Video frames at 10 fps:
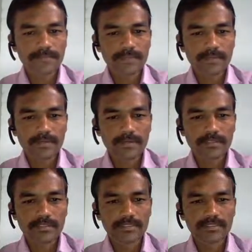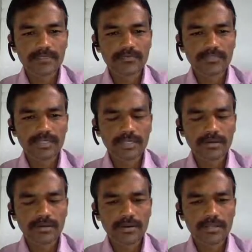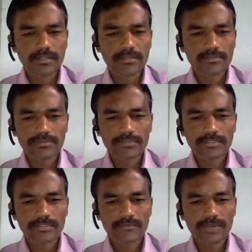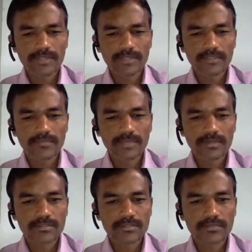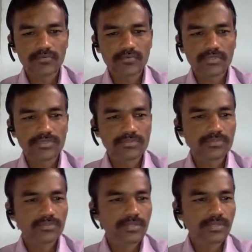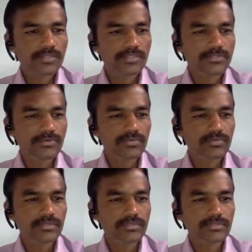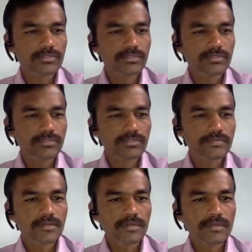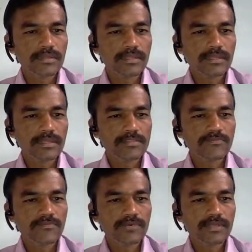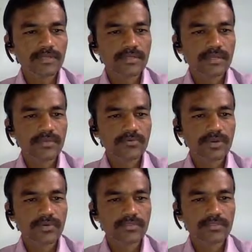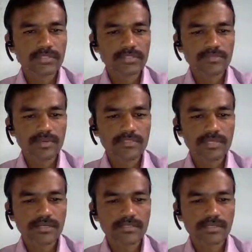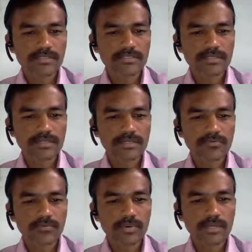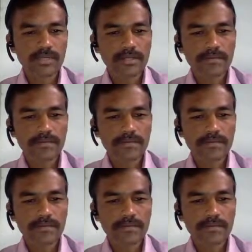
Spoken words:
it gives an warning. So this is fine, it is my custom visual. So I'll just go to this in the dist folder. I do have this test bar chart. Let's open it,